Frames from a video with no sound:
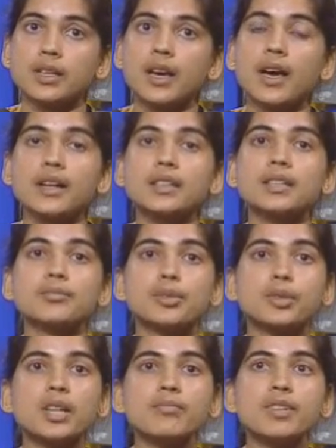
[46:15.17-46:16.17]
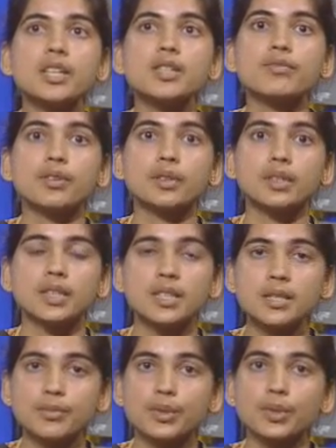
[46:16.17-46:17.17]
And the program fees for
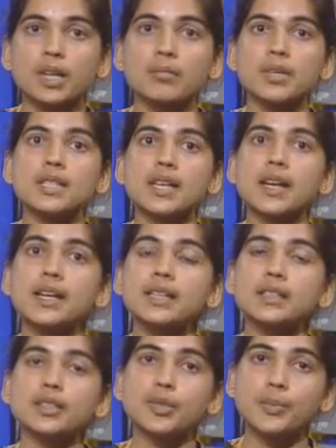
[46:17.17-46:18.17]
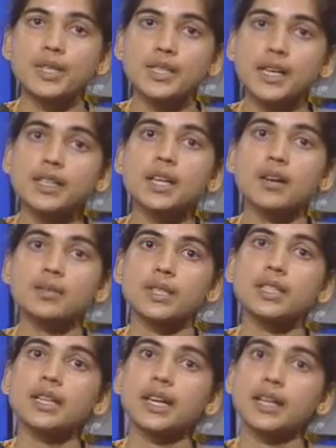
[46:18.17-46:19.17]
this program is rupees
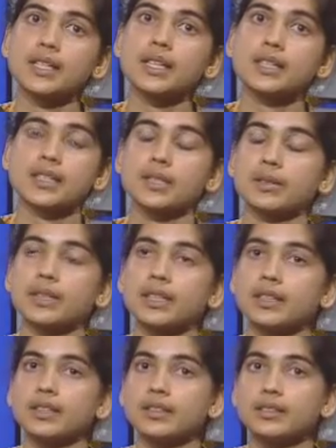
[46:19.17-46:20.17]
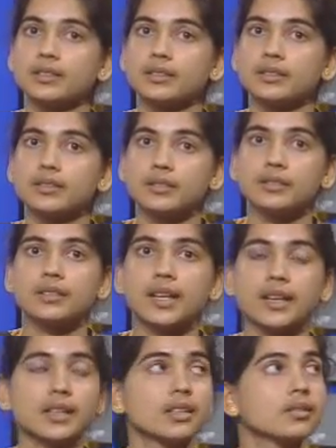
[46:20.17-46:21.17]
8,800 only.
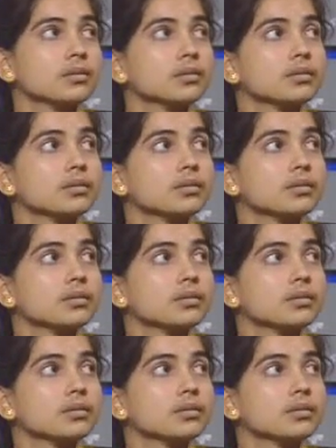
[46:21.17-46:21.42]
Thank you.